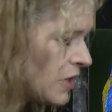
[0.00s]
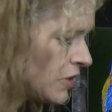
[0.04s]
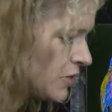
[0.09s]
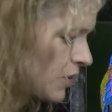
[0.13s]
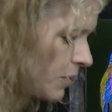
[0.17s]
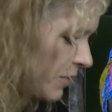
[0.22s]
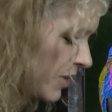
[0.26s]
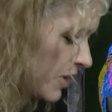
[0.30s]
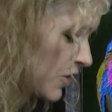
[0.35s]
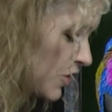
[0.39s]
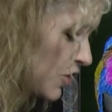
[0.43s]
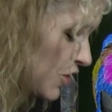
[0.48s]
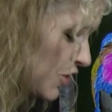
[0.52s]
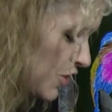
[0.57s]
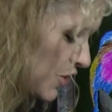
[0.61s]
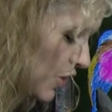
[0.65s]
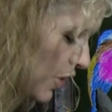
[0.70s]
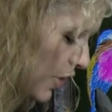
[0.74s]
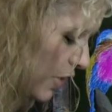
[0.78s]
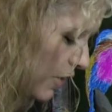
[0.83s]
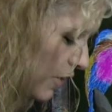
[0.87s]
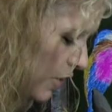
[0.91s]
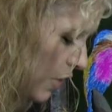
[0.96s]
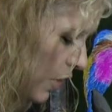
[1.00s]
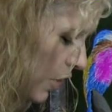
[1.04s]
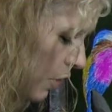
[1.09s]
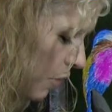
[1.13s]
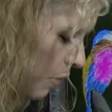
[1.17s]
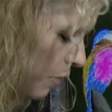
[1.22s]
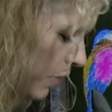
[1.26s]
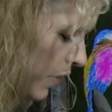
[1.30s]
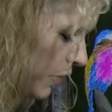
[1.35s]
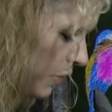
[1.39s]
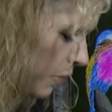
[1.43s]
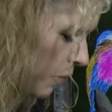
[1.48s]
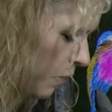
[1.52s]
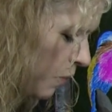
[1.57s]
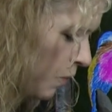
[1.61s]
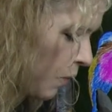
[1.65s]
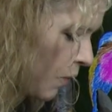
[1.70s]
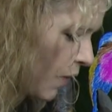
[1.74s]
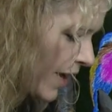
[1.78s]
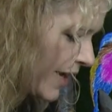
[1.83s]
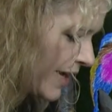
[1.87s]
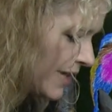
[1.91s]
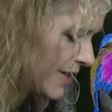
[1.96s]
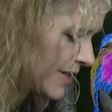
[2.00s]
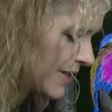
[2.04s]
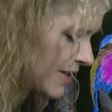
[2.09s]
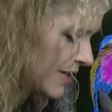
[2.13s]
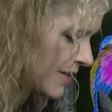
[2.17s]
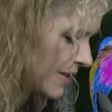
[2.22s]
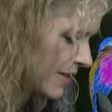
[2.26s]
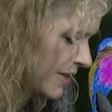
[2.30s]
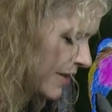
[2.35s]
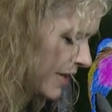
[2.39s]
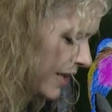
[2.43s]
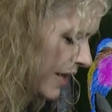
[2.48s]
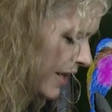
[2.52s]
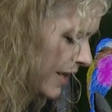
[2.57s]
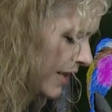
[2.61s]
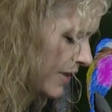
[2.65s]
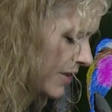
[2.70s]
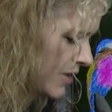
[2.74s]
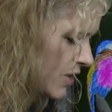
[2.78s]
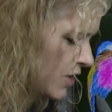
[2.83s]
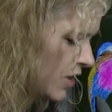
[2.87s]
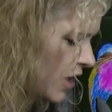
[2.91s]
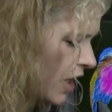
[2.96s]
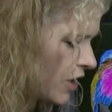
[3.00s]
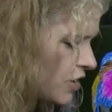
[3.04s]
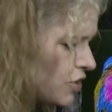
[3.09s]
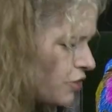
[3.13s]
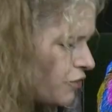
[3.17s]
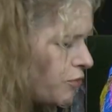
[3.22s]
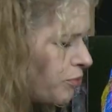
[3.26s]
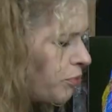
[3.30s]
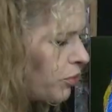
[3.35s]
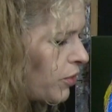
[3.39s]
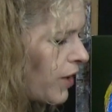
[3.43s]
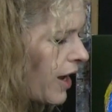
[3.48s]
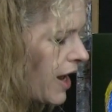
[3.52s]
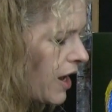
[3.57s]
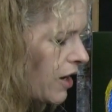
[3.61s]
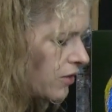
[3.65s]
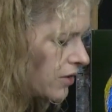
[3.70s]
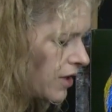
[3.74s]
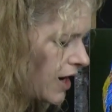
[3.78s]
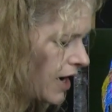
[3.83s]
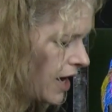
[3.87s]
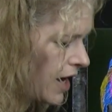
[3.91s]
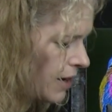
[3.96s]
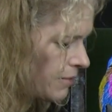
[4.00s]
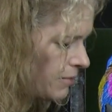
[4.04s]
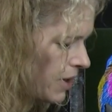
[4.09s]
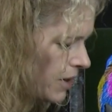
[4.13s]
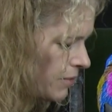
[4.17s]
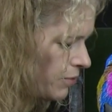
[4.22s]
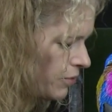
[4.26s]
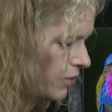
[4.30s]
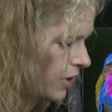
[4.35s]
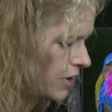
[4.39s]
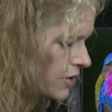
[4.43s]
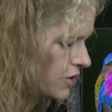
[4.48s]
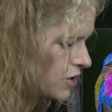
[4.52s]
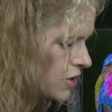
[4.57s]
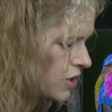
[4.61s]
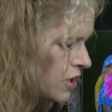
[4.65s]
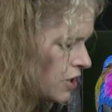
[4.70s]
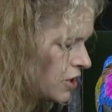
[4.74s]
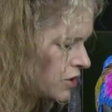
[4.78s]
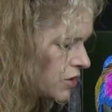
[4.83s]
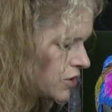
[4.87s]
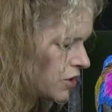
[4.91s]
So I'm going to start with white and a touch of brown on my brush.